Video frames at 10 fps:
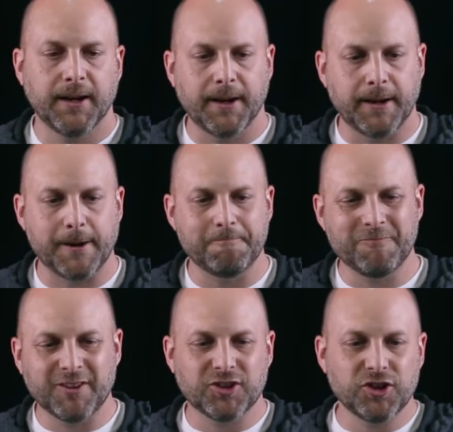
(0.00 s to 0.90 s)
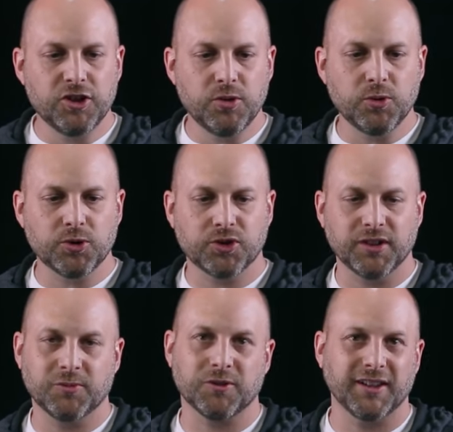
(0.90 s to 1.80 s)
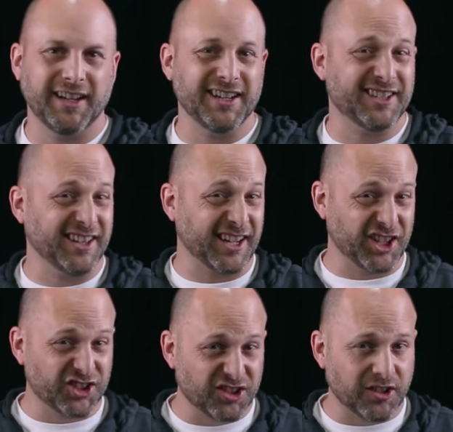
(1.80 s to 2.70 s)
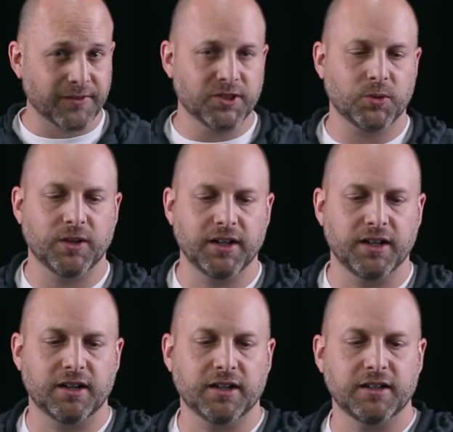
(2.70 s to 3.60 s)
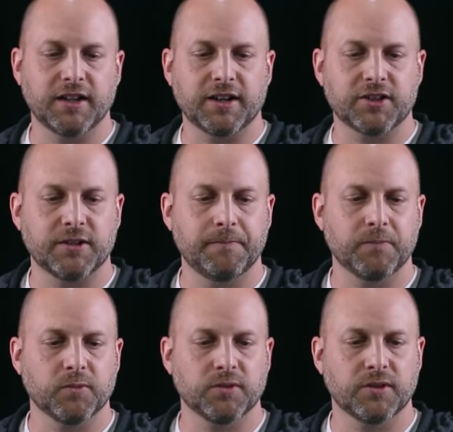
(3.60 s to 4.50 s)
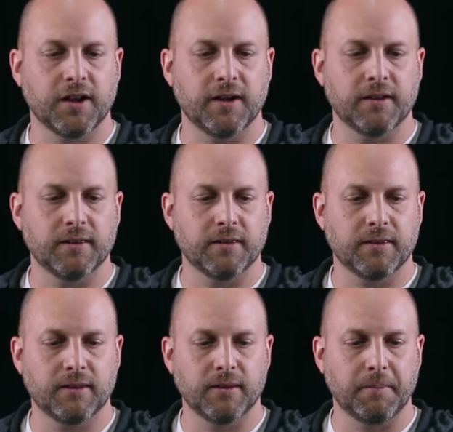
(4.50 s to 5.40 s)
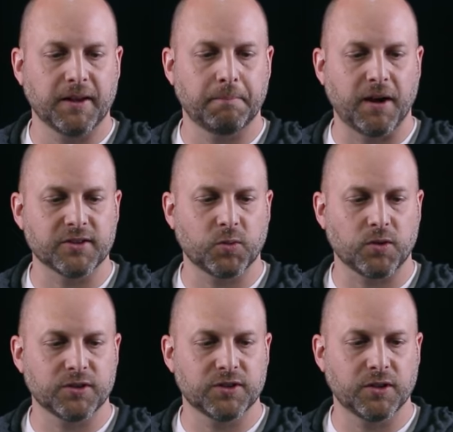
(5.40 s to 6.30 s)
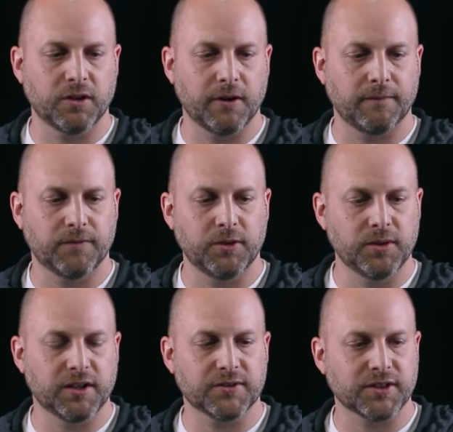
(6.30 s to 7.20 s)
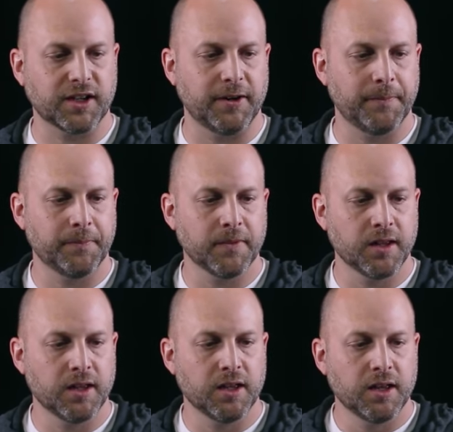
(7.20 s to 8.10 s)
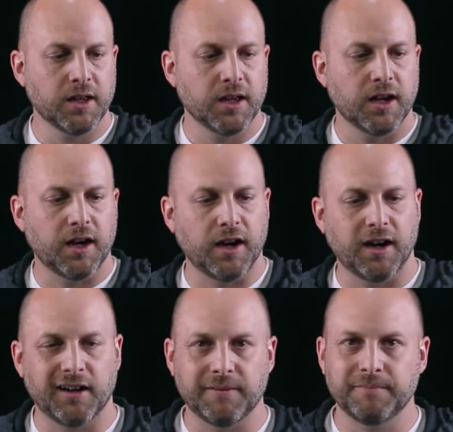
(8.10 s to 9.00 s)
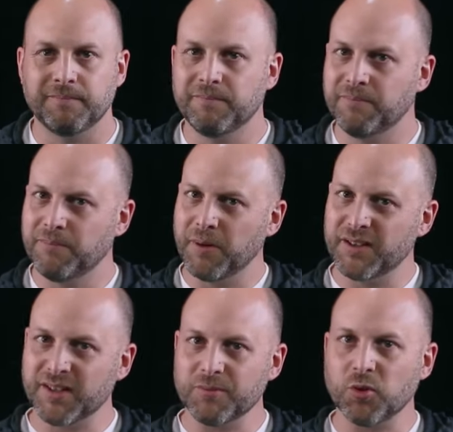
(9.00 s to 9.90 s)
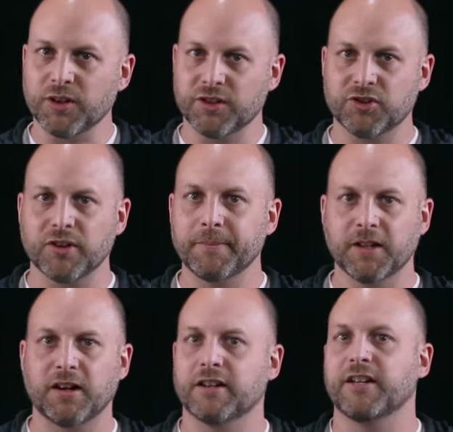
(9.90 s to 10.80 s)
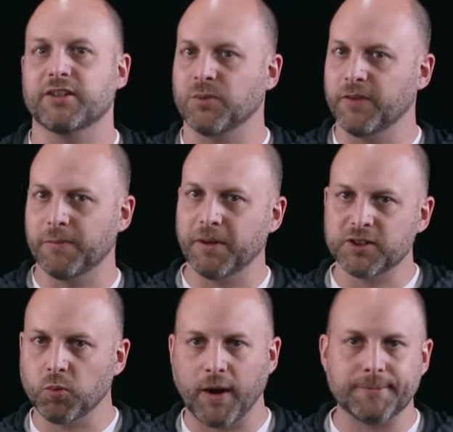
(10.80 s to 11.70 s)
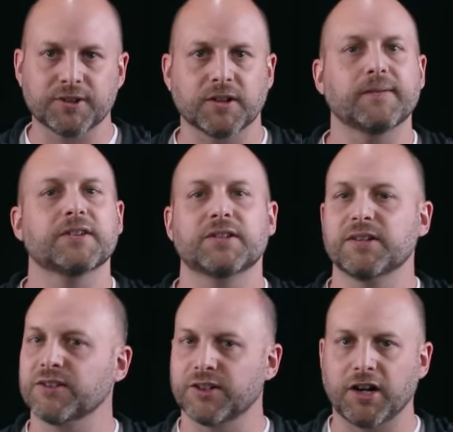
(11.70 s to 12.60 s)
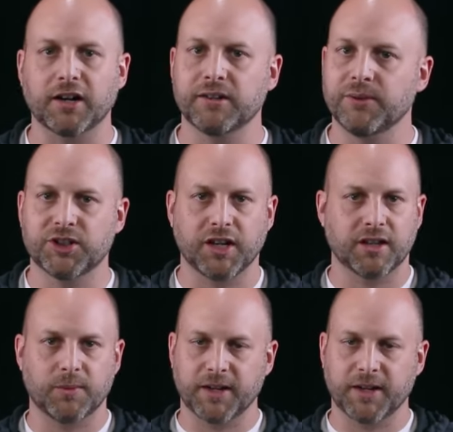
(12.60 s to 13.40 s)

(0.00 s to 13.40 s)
It's usually related to like a service-oriented architecture, the big buzzwords a few years ago. But it's some sort of distributed architecture. We have a bunch of web services. They're talking to each other.